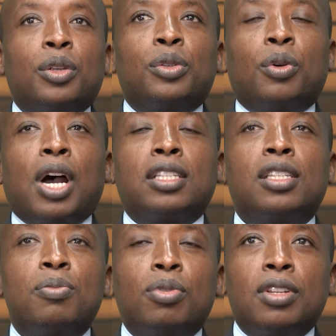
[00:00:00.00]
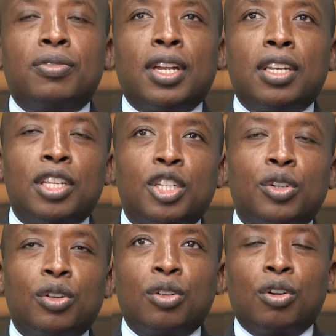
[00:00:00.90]
So a simple
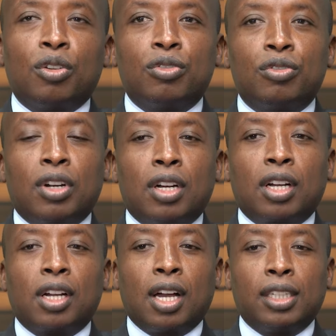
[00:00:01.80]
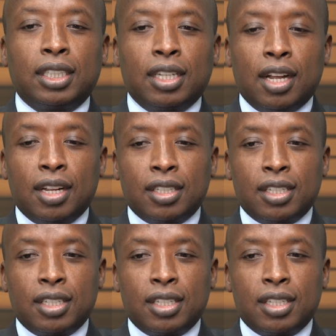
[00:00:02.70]
definition of career